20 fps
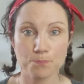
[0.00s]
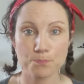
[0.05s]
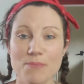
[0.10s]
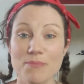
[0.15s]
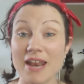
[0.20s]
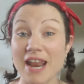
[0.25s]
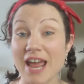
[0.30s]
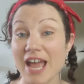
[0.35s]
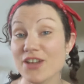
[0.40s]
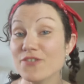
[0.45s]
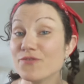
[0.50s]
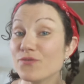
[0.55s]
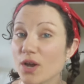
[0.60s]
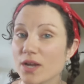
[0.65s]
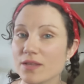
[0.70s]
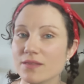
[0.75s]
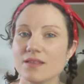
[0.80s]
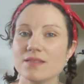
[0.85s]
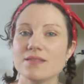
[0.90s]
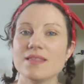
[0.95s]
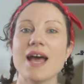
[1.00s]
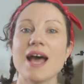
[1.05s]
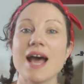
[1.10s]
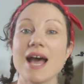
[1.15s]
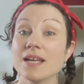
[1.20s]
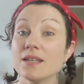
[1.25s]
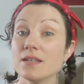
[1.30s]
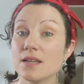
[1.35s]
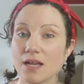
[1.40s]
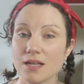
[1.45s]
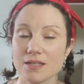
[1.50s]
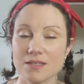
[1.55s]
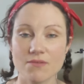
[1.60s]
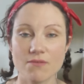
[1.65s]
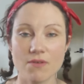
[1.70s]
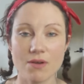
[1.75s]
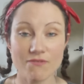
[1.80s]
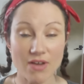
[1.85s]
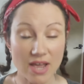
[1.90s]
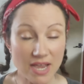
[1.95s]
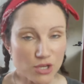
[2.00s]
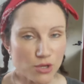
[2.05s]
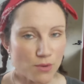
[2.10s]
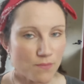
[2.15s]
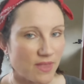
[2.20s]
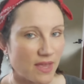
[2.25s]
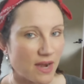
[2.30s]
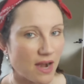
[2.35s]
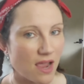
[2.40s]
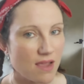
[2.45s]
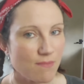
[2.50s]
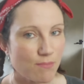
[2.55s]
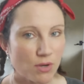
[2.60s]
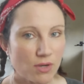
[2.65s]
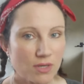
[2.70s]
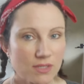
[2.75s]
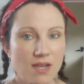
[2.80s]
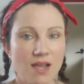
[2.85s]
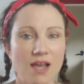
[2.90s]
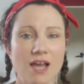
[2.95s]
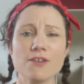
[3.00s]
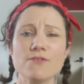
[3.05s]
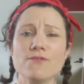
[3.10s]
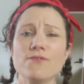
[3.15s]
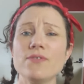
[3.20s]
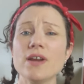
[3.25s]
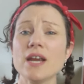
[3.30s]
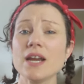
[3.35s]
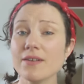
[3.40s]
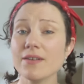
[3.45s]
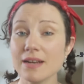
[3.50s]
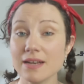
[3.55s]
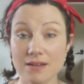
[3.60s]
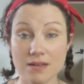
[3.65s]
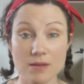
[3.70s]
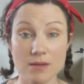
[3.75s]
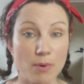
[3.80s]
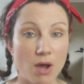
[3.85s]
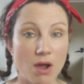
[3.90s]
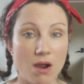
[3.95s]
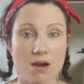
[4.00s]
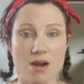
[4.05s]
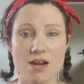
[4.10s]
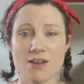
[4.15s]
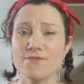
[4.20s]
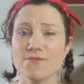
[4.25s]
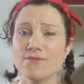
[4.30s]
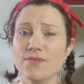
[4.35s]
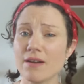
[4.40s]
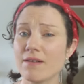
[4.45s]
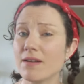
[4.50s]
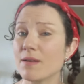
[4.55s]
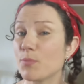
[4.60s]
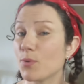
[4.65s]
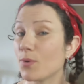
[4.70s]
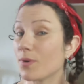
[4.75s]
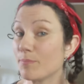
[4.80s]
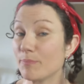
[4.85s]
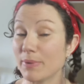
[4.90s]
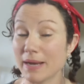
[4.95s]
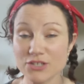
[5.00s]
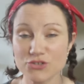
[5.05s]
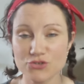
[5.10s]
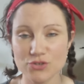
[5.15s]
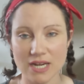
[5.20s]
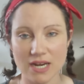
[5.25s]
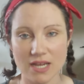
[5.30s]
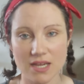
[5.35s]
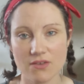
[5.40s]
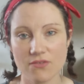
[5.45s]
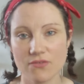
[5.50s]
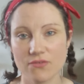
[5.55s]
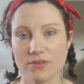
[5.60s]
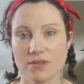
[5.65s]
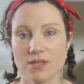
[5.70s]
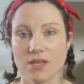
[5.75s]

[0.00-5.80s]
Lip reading: But I found that the handheld vacuum that I bought had very little power and very poor battery life.